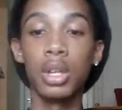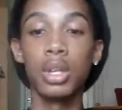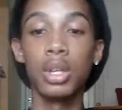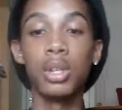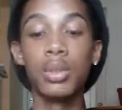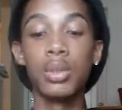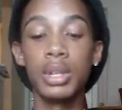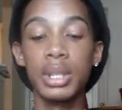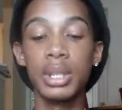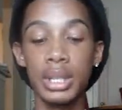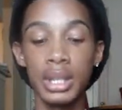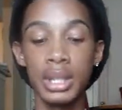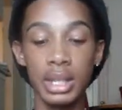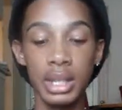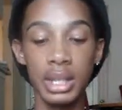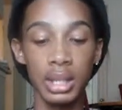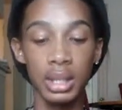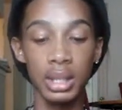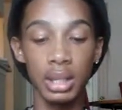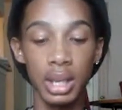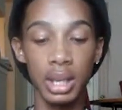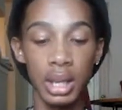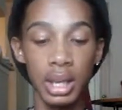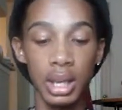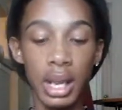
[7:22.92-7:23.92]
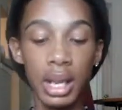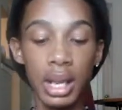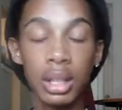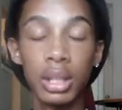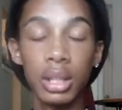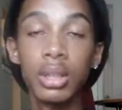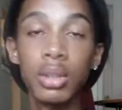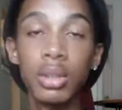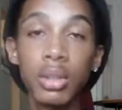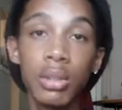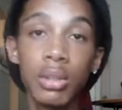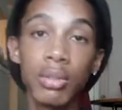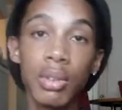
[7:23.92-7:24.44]
you can sit, and Ellen
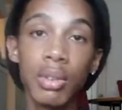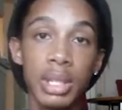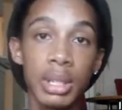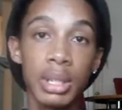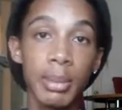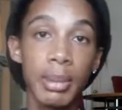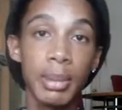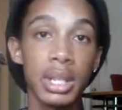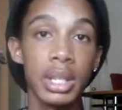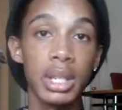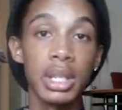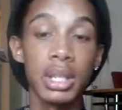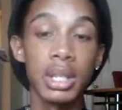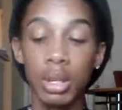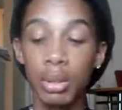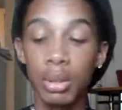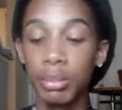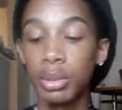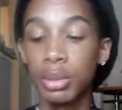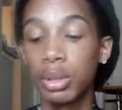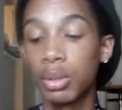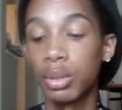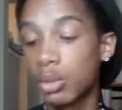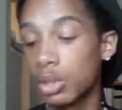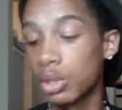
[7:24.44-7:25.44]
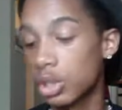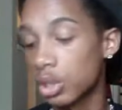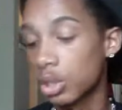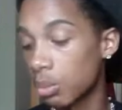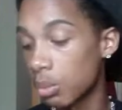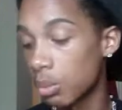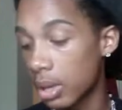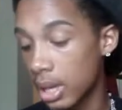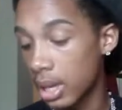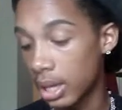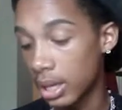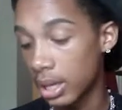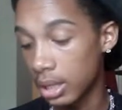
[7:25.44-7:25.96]
Dugan writes about this in her book, which is
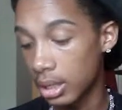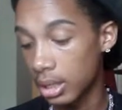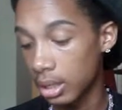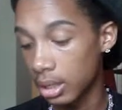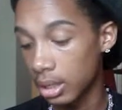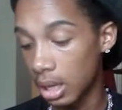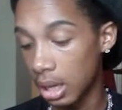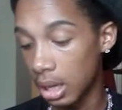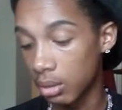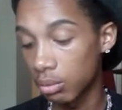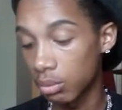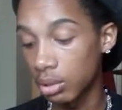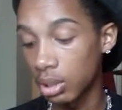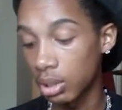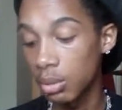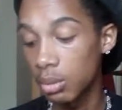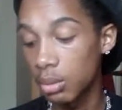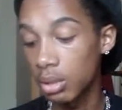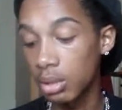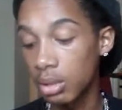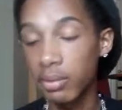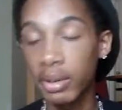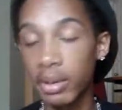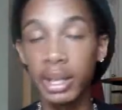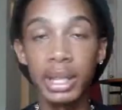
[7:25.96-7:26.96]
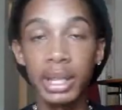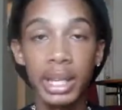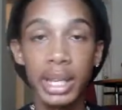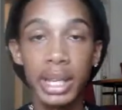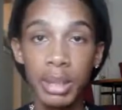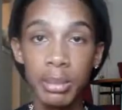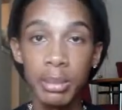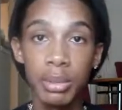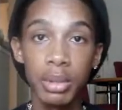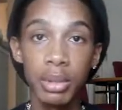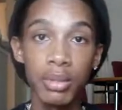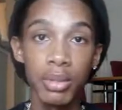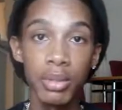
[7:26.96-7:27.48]
why I really want to find the
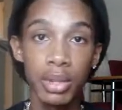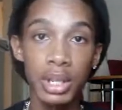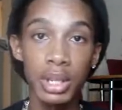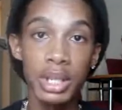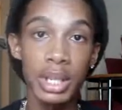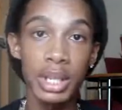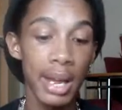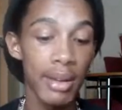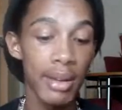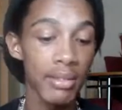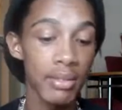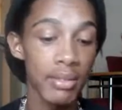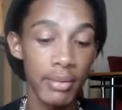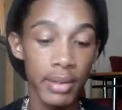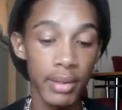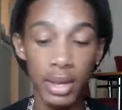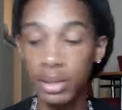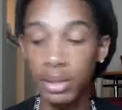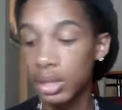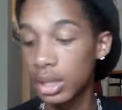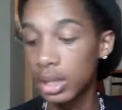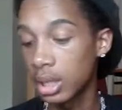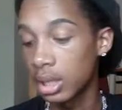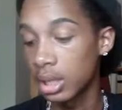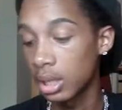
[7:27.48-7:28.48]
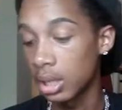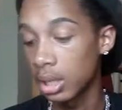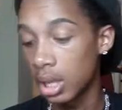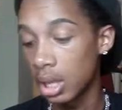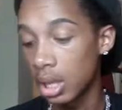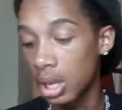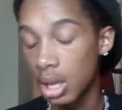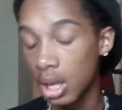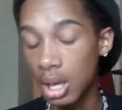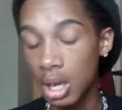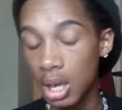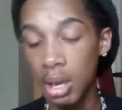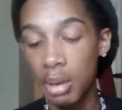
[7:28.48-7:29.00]
ebook for this. I haven't found it yet,
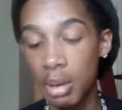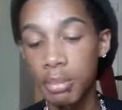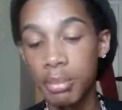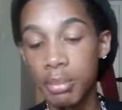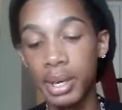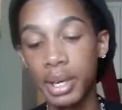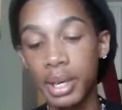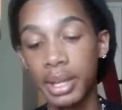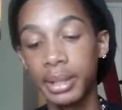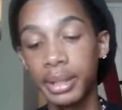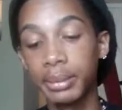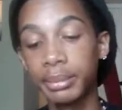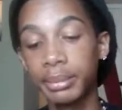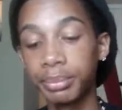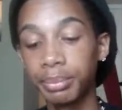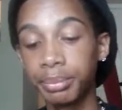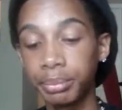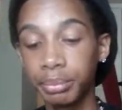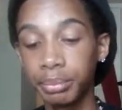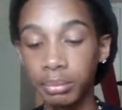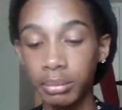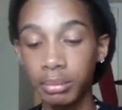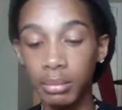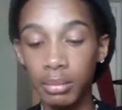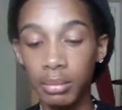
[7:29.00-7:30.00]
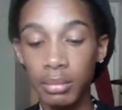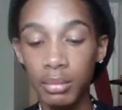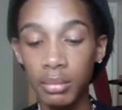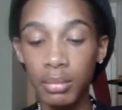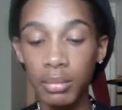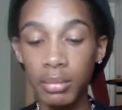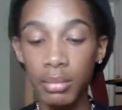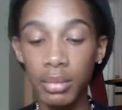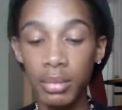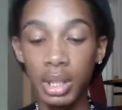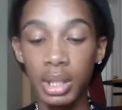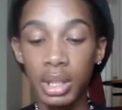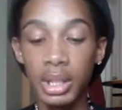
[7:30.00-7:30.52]
but
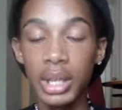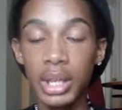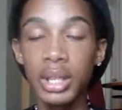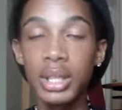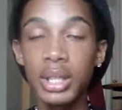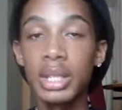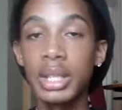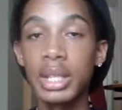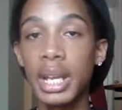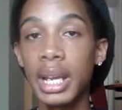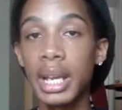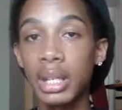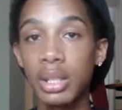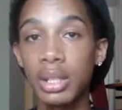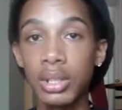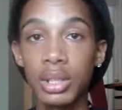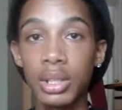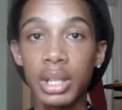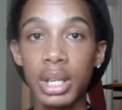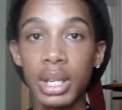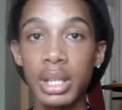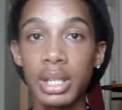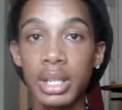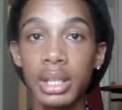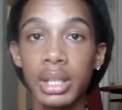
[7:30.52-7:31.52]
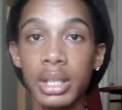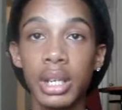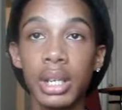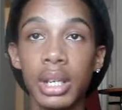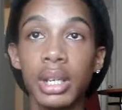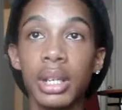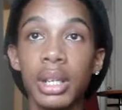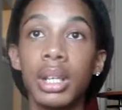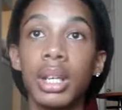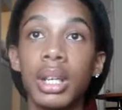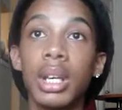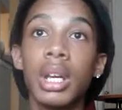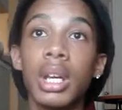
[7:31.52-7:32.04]
there's an exercise in here,
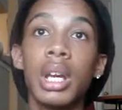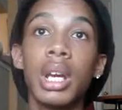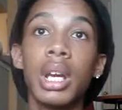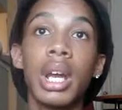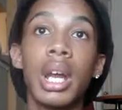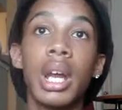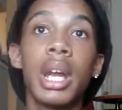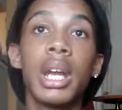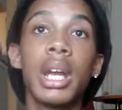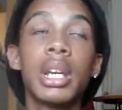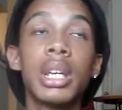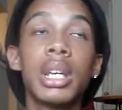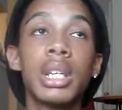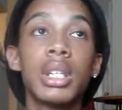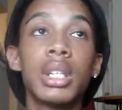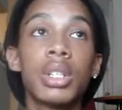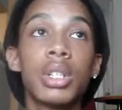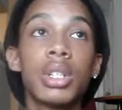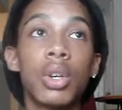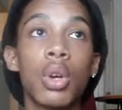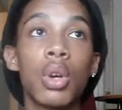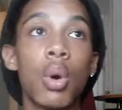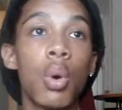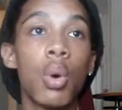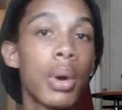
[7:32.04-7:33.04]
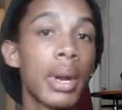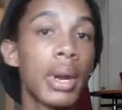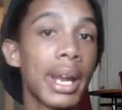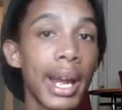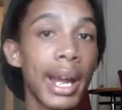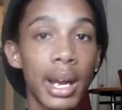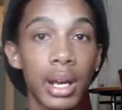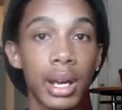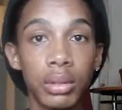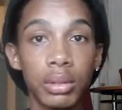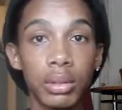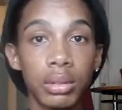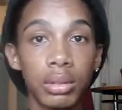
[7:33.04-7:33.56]
and it's going
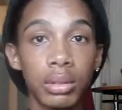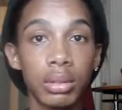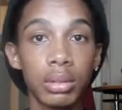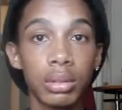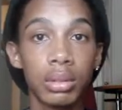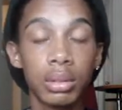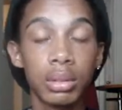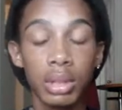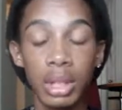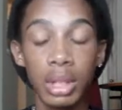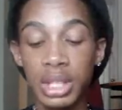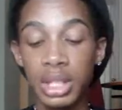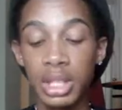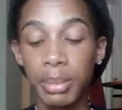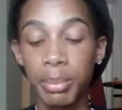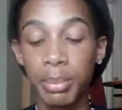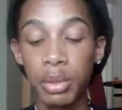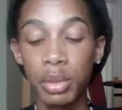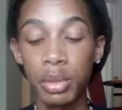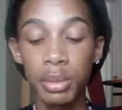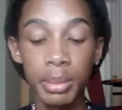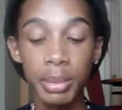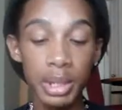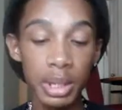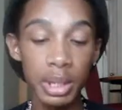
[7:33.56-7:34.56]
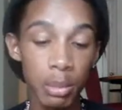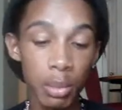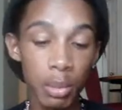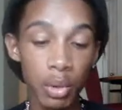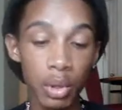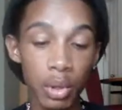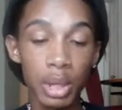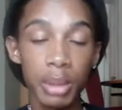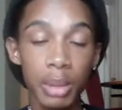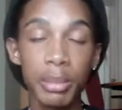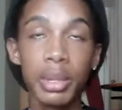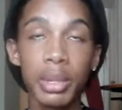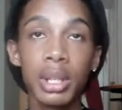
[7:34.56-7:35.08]
out. It's supposed to be in the
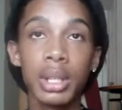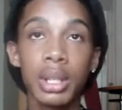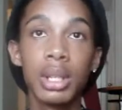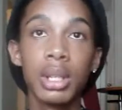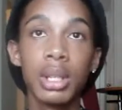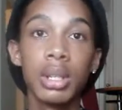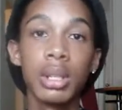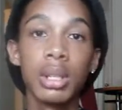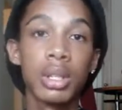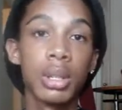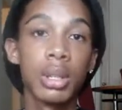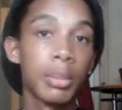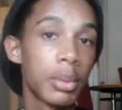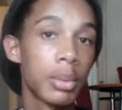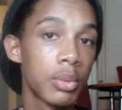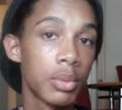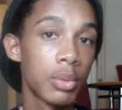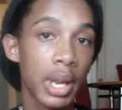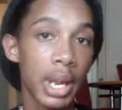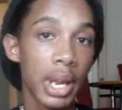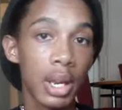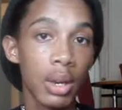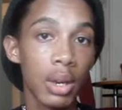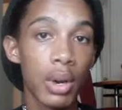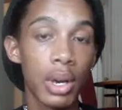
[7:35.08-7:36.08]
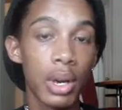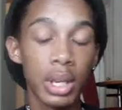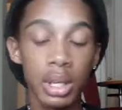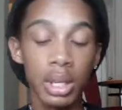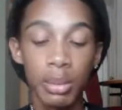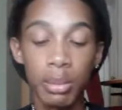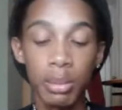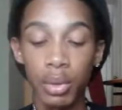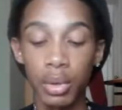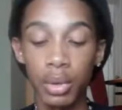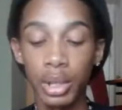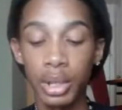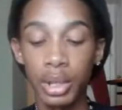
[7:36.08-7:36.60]
morning, but some people can't go out in the
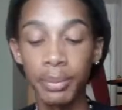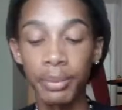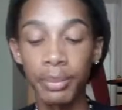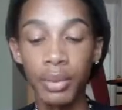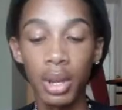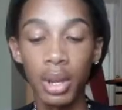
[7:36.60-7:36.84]
morning.